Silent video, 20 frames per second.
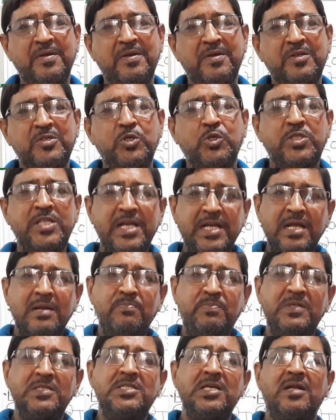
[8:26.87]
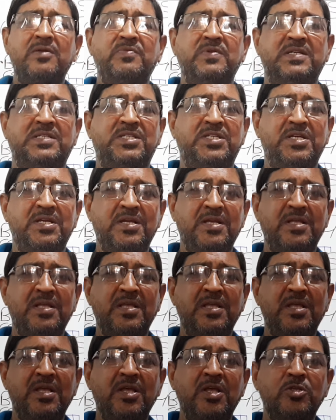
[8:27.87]
So they can preserve it.
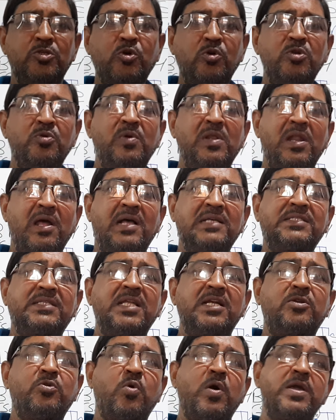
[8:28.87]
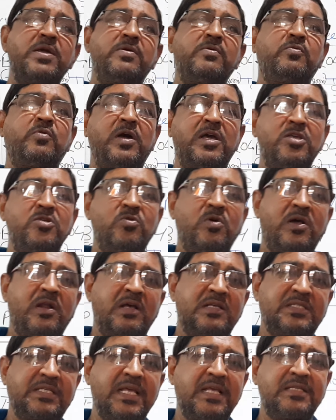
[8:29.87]
So you will ask that why you are
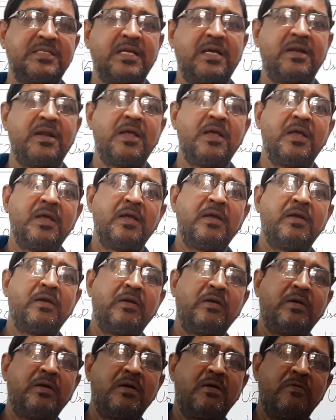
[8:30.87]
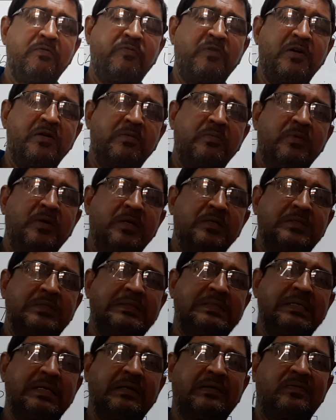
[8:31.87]
asking, sir, for
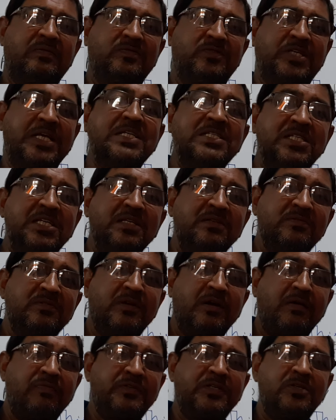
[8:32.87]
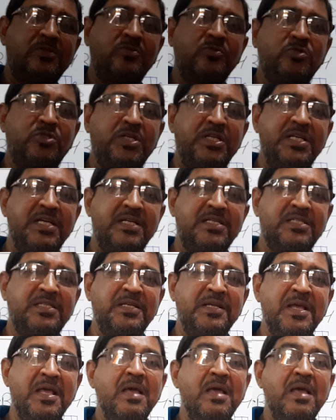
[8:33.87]
changing after 2-3 years?